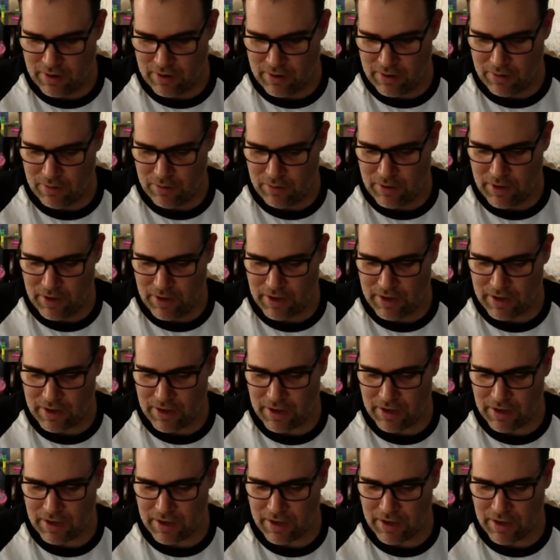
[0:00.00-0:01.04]
we
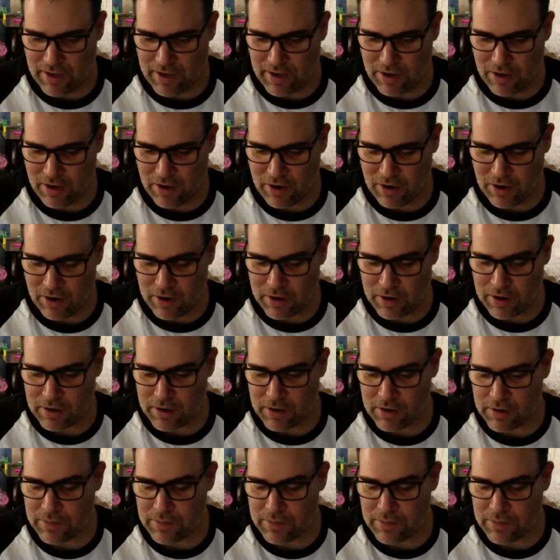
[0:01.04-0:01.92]
can get our